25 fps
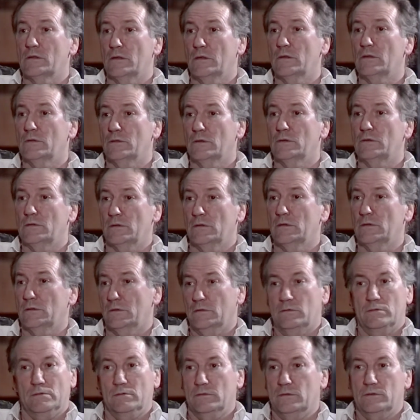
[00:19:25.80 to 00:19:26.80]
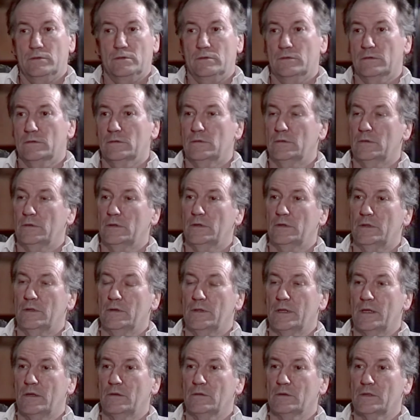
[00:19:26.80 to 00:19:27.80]
Oh, you do
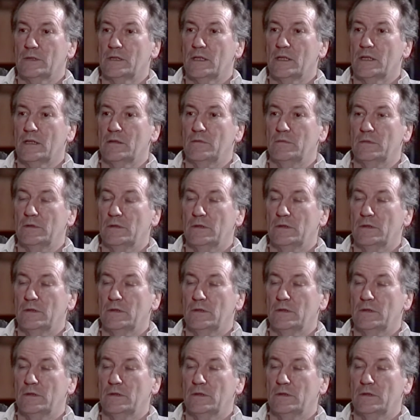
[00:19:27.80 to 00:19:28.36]
that all the time.